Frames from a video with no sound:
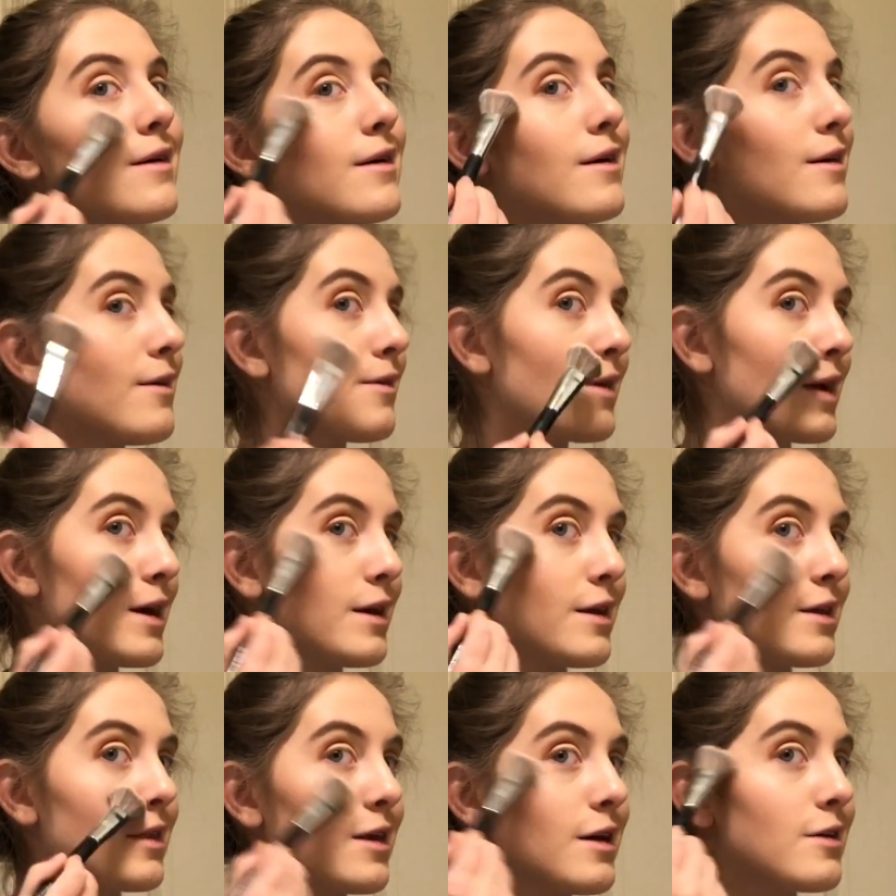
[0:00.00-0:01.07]
Oh,
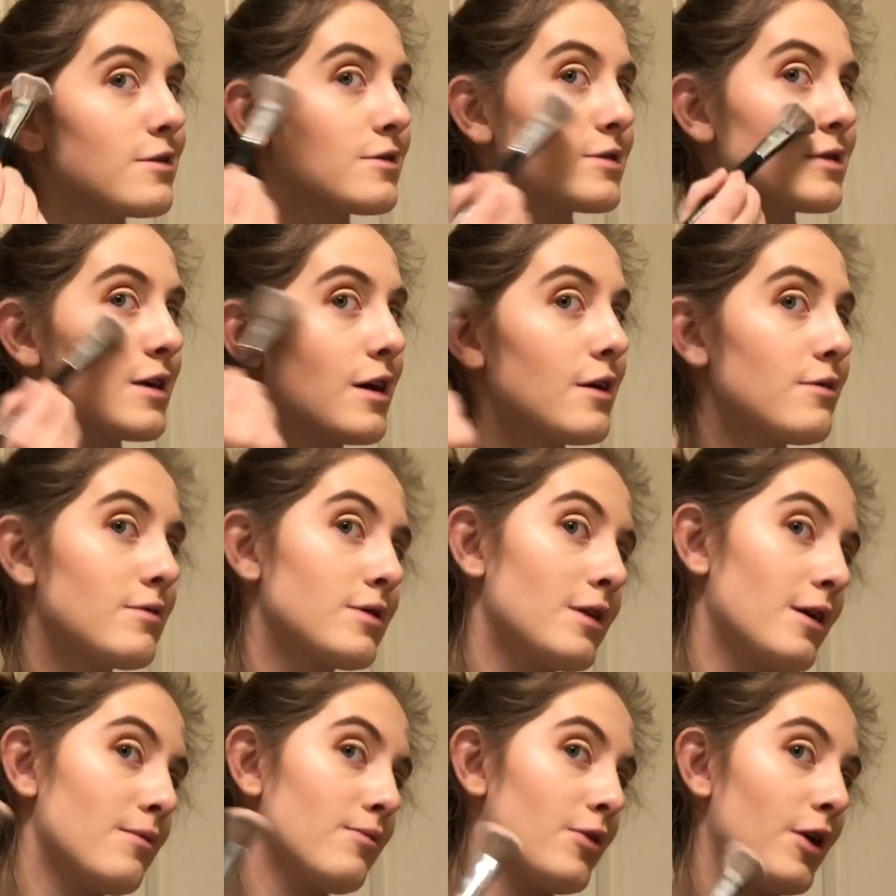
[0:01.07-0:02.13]
hitting the other side with
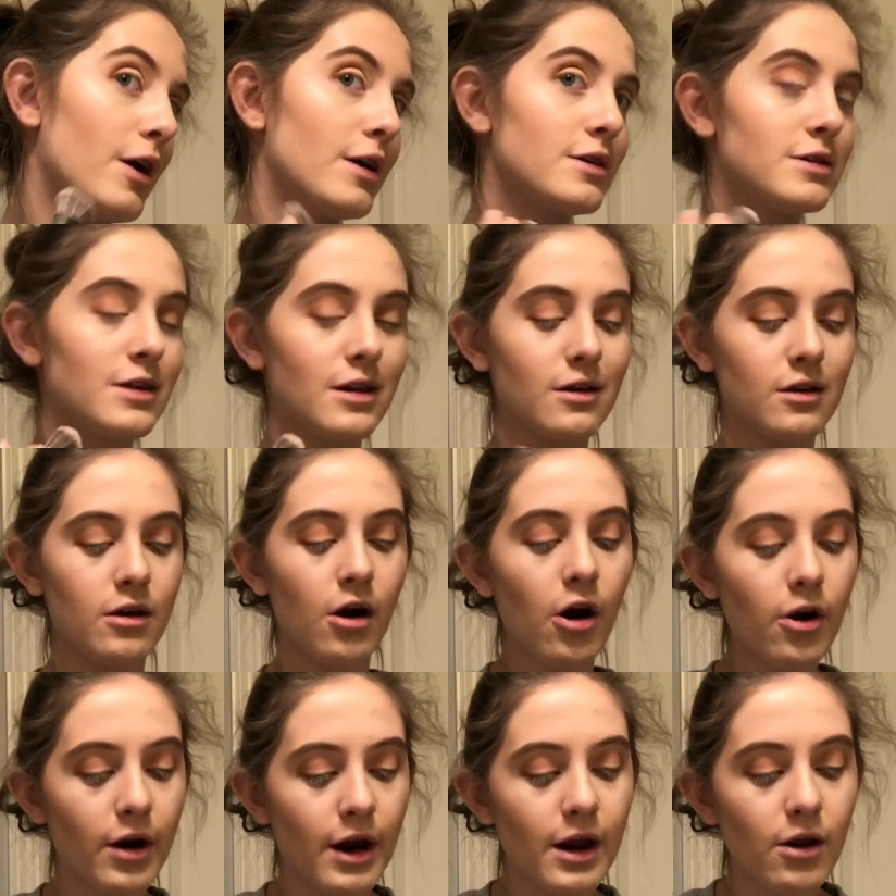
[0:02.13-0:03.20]
that blinding.
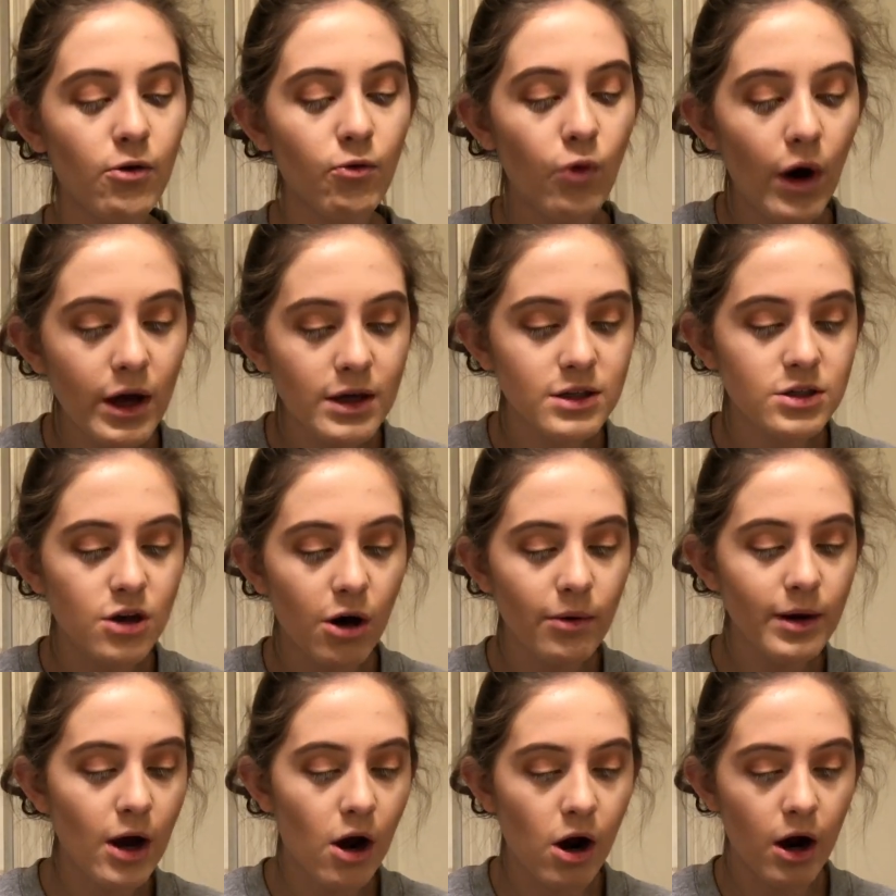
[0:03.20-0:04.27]
Alright, what is
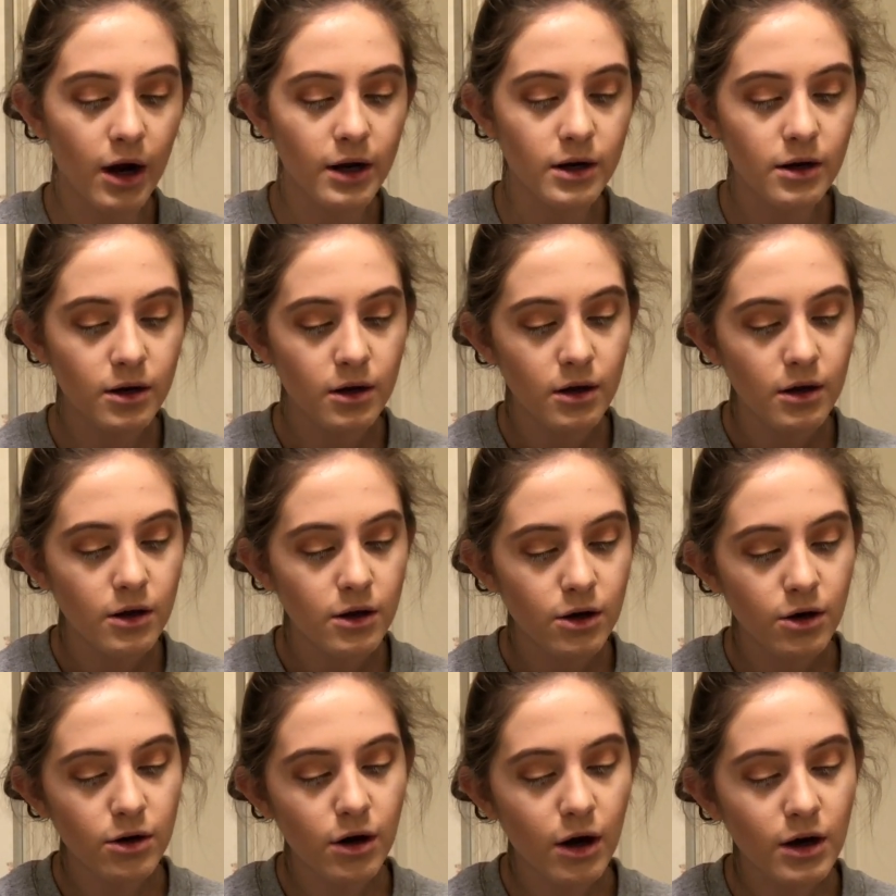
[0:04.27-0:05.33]
going on?
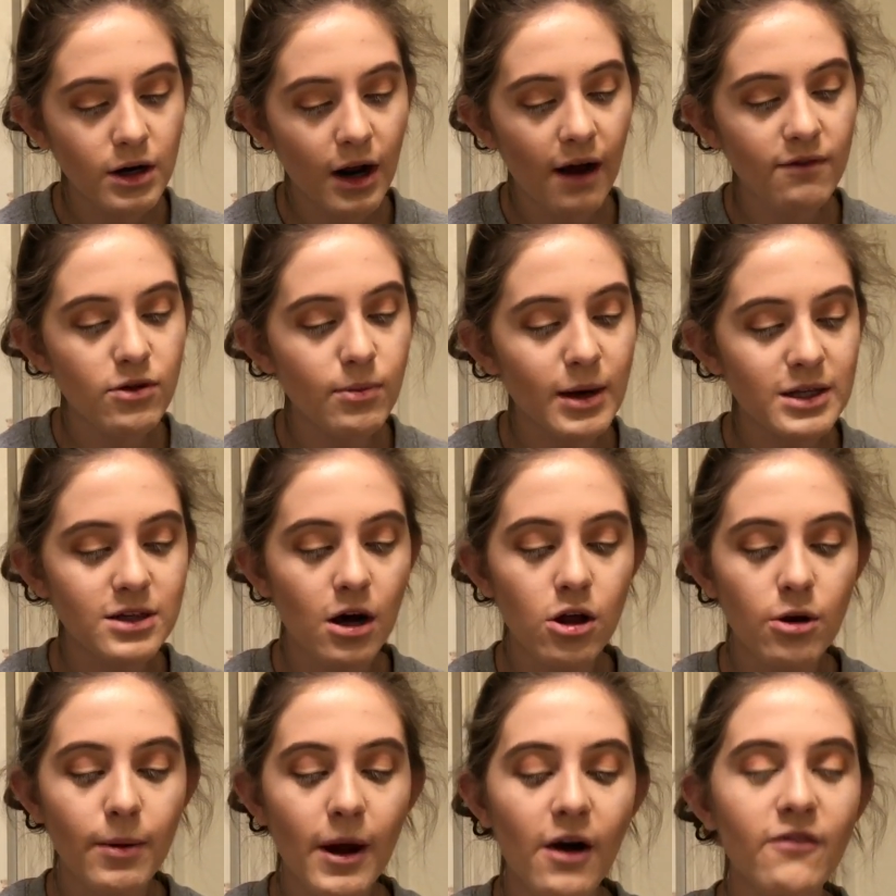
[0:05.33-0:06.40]
You're not gonna have the best
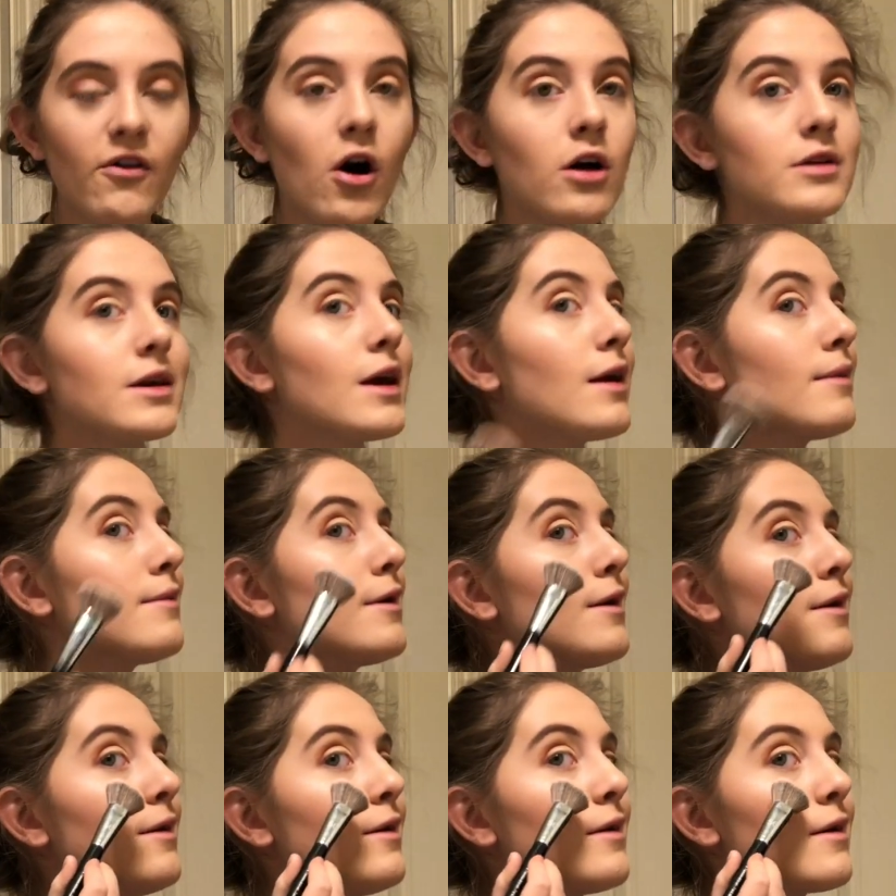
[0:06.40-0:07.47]
color payoff on
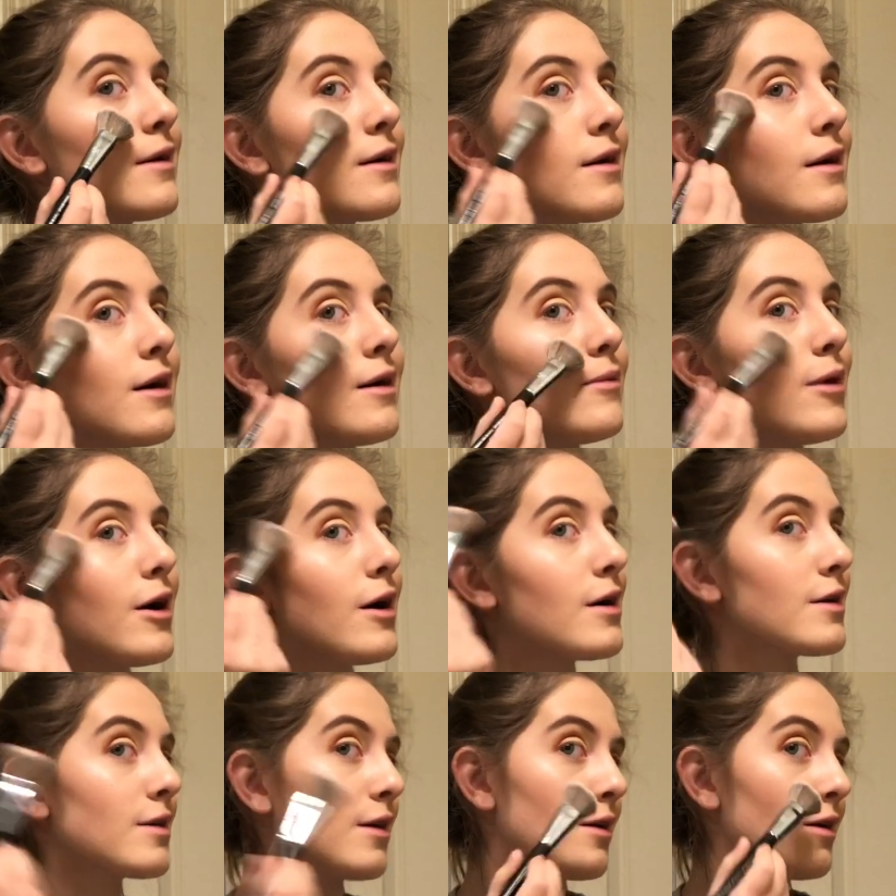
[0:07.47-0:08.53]
camera? Come
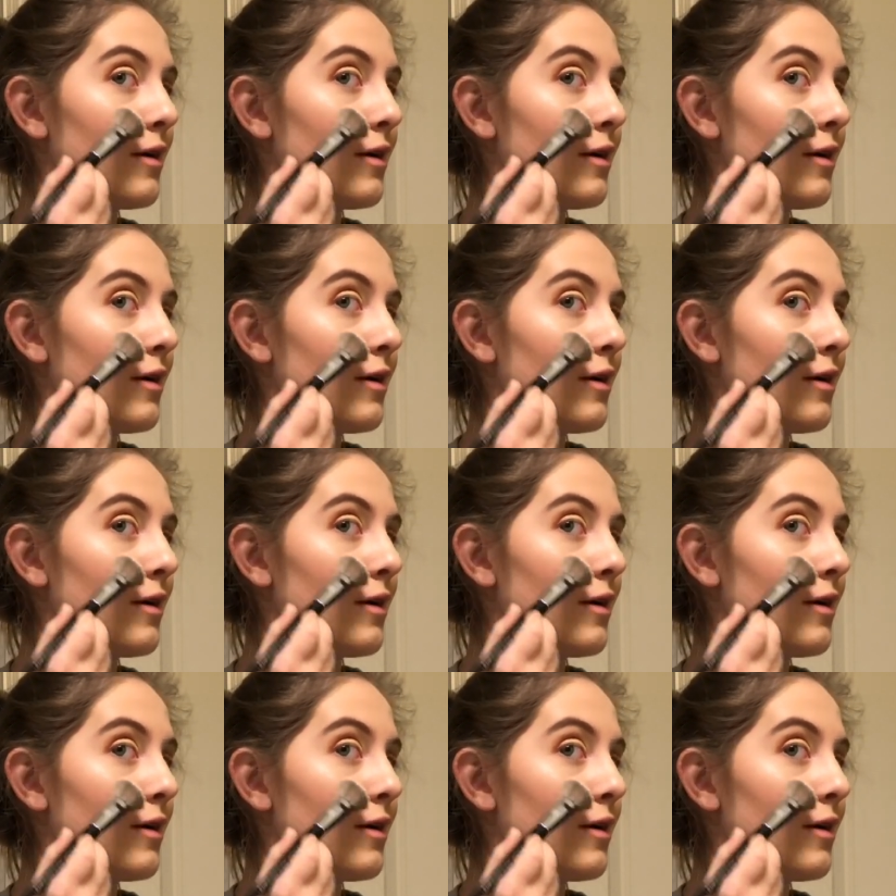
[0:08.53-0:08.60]
on.